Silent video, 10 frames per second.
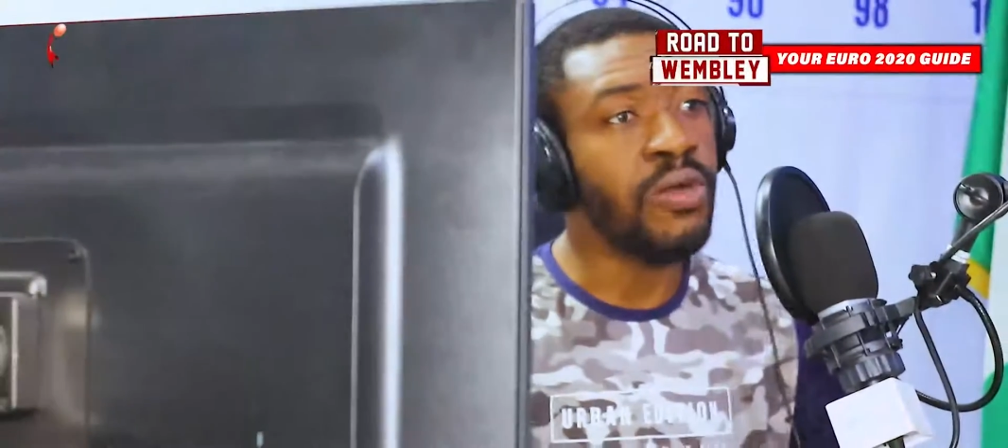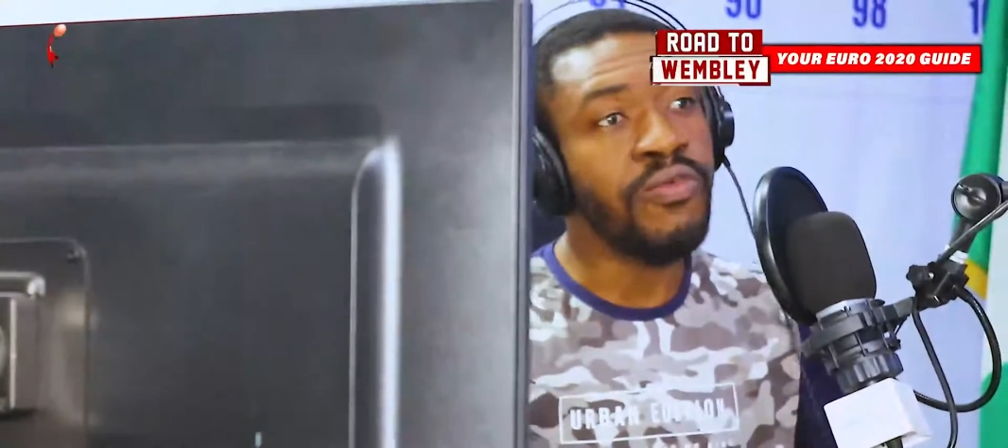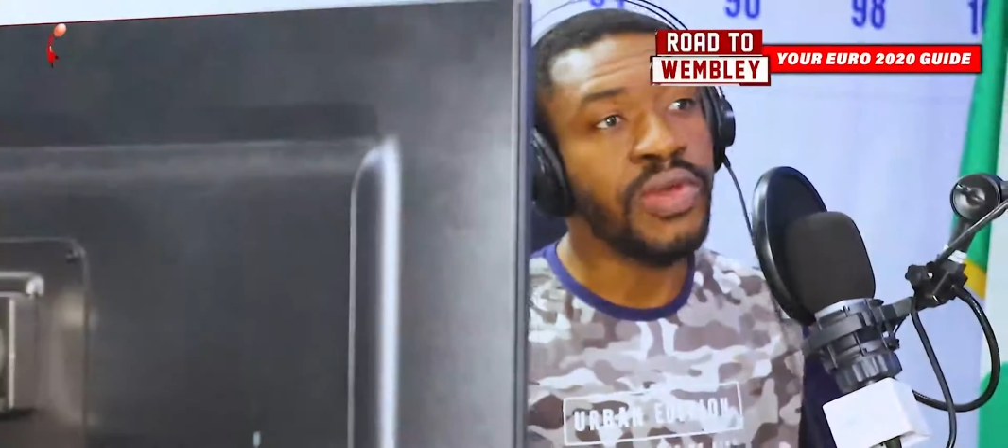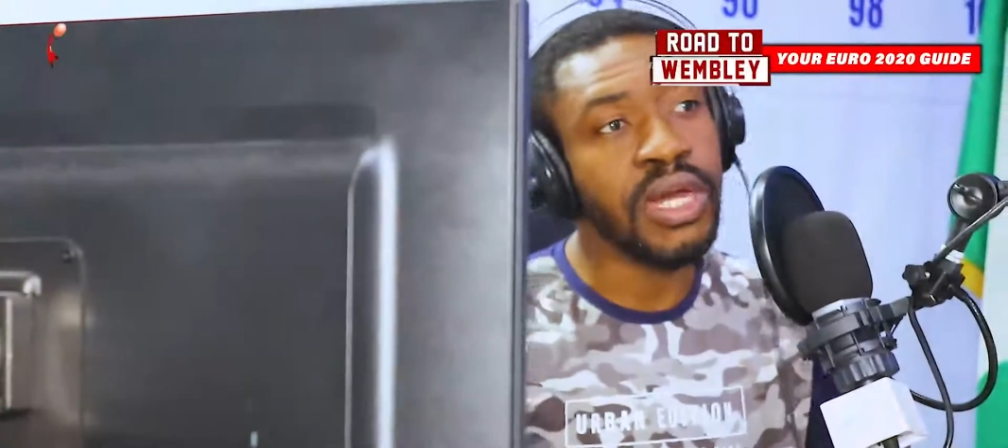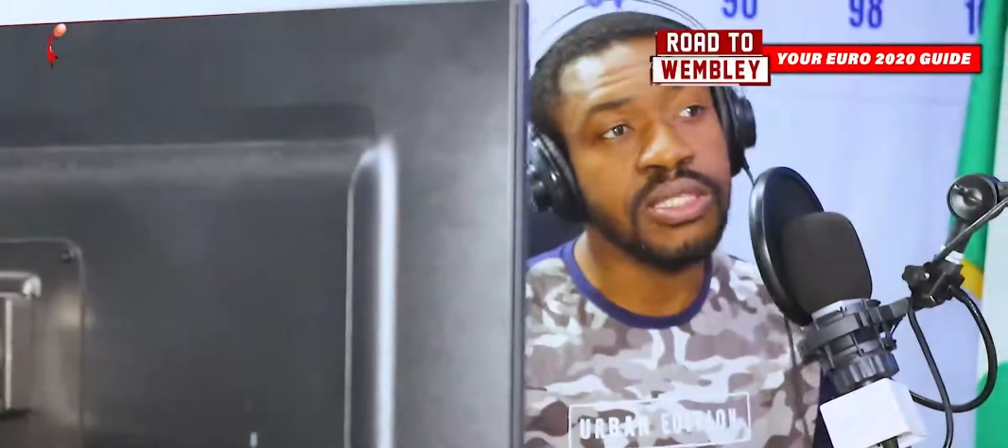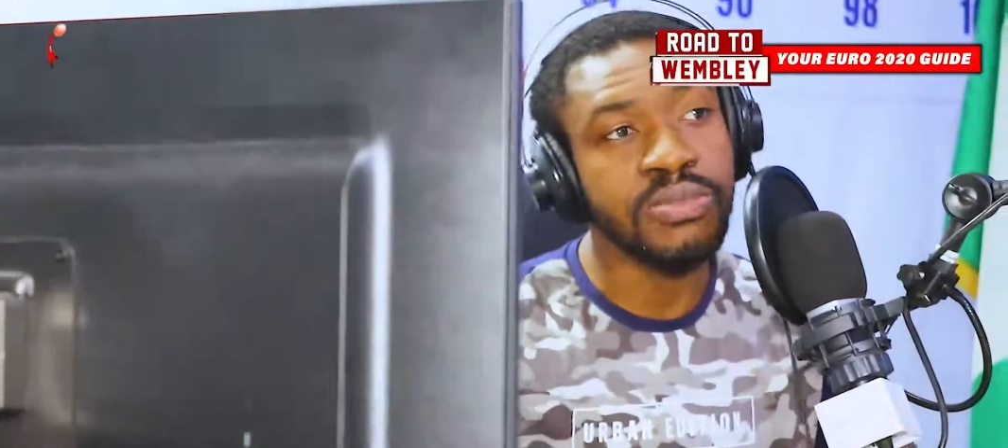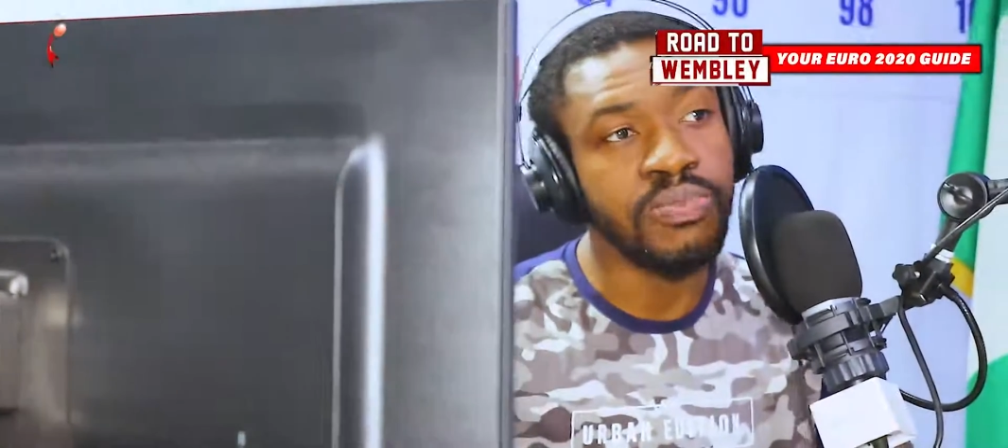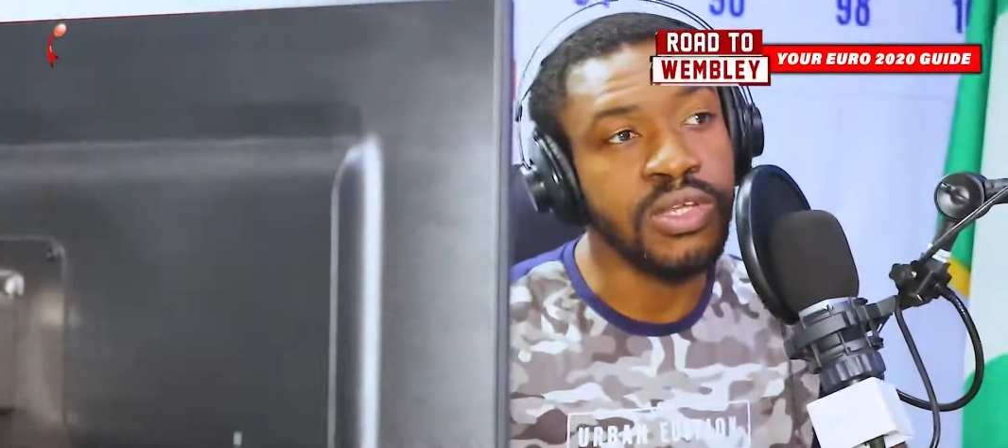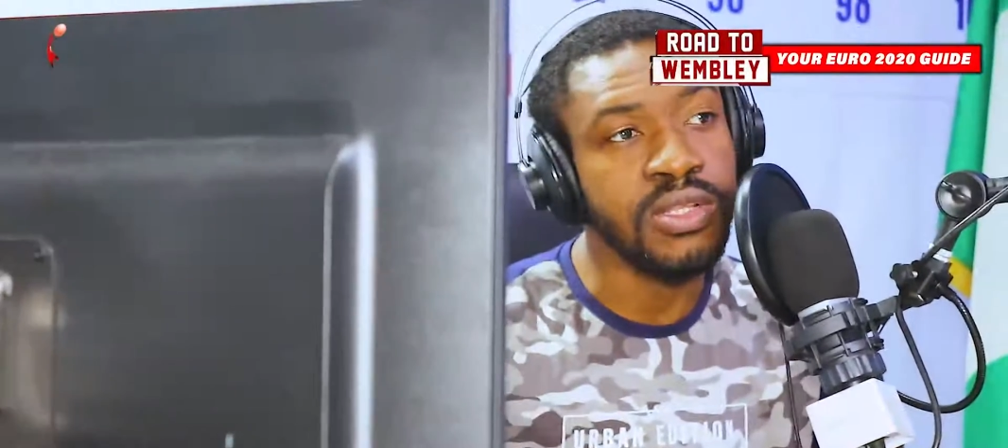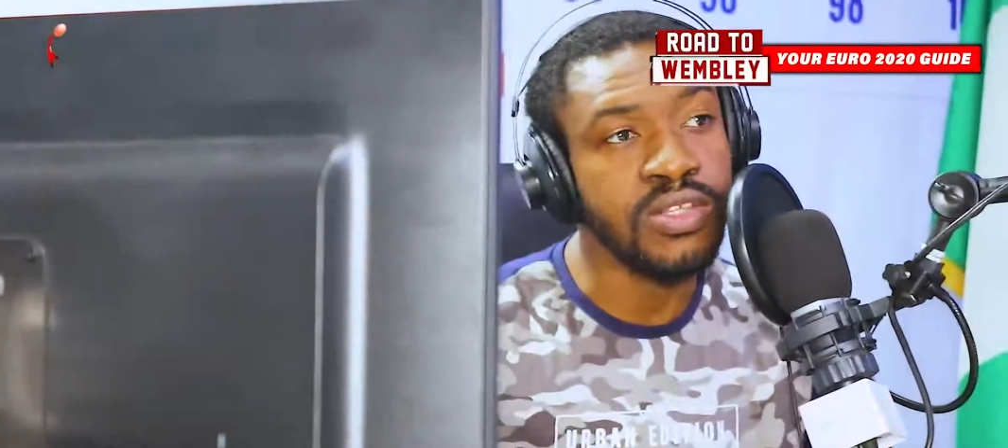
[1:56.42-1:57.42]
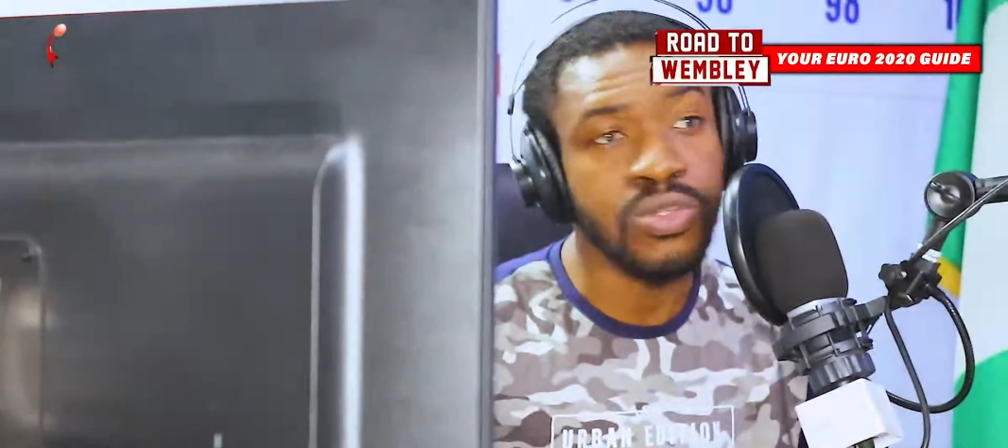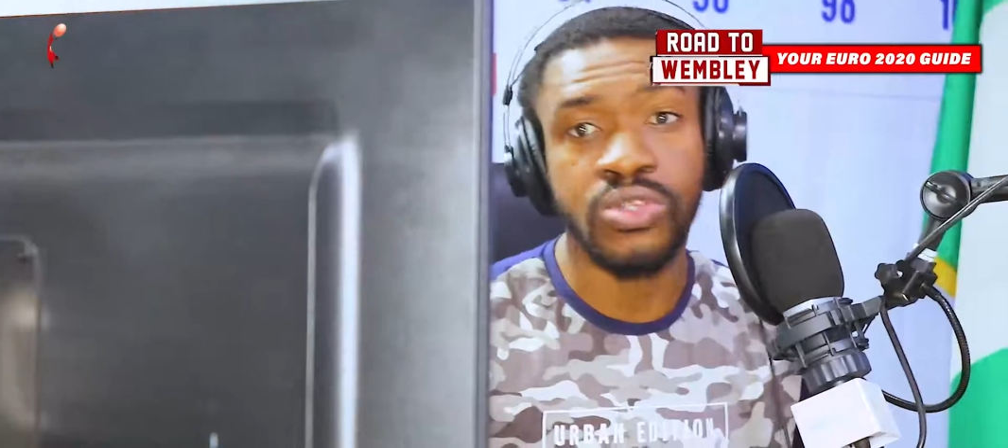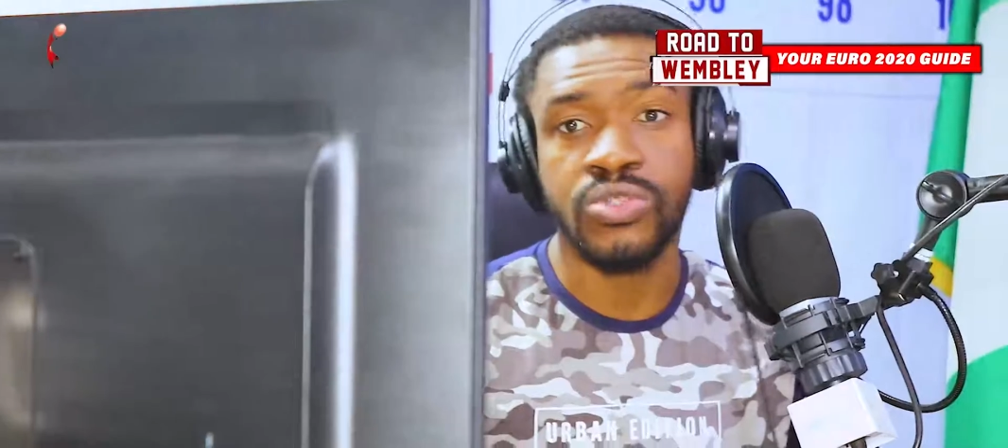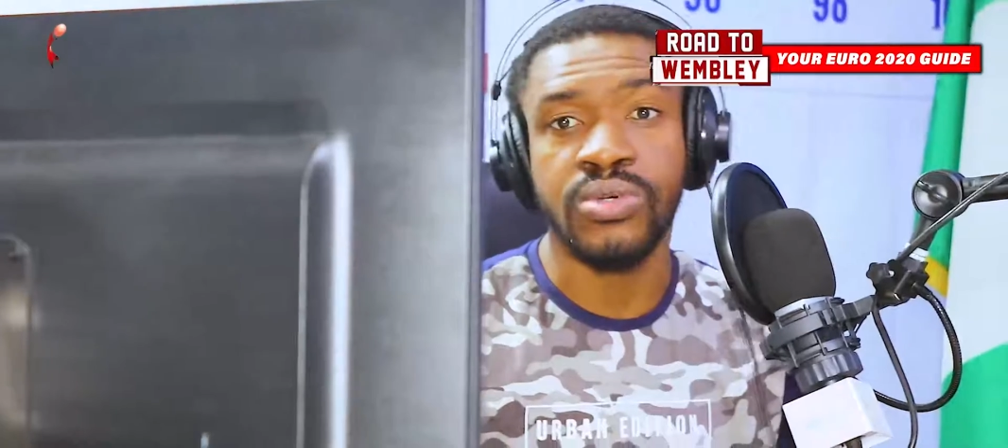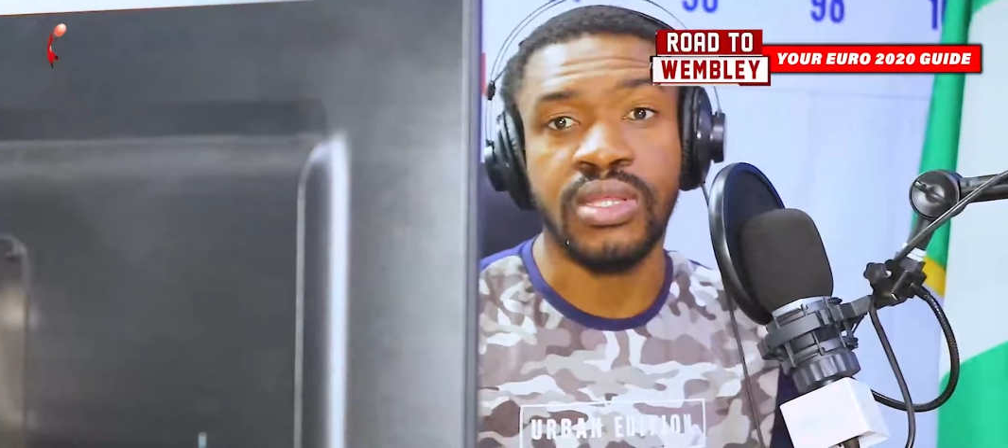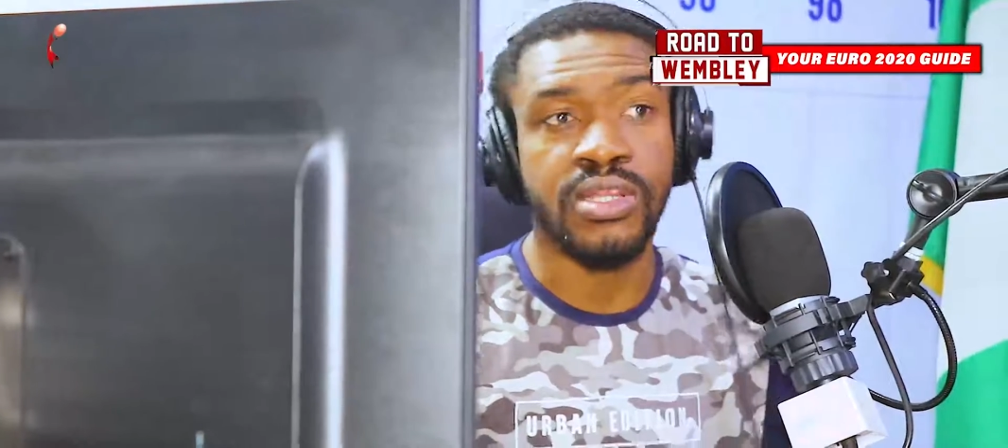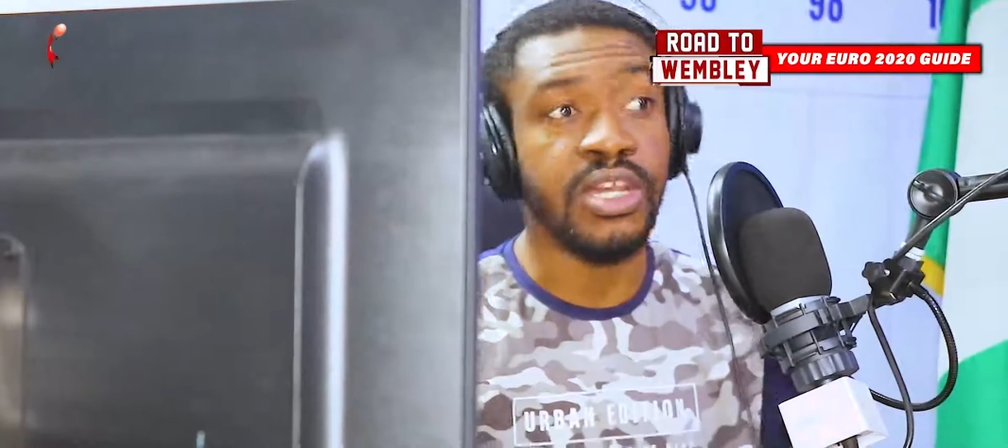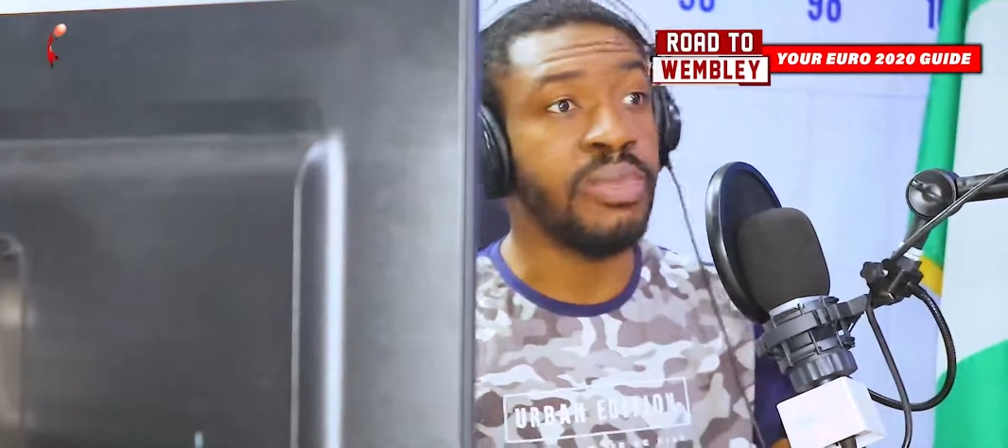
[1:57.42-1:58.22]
Verratti play. There's also Andrea